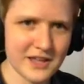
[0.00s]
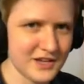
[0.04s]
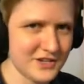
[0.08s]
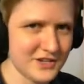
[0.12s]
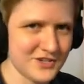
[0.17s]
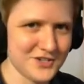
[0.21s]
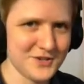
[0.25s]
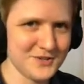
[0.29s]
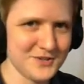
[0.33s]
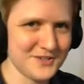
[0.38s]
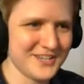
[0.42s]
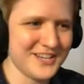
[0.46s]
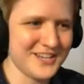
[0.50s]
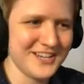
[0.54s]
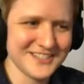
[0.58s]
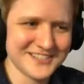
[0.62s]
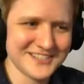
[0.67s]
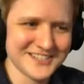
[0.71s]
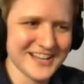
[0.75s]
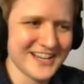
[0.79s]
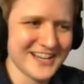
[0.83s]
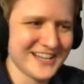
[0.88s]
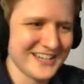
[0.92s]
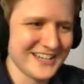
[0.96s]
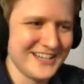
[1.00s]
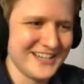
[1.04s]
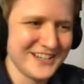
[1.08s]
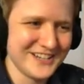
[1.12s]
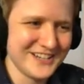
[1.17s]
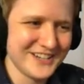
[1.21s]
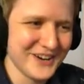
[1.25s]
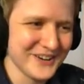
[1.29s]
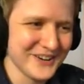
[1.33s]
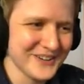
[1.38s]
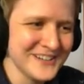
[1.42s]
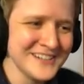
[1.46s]
issues a second
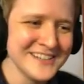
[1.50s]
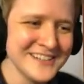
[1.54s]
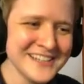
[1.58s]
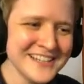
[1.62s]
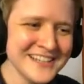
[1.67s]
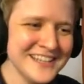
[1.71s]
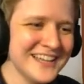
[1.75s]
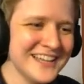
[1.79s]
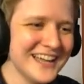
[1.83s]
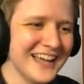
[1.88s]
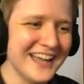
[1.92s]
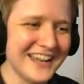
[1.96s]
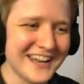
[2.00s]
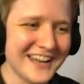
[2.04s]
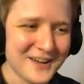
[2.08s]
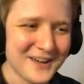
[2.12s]
ago, and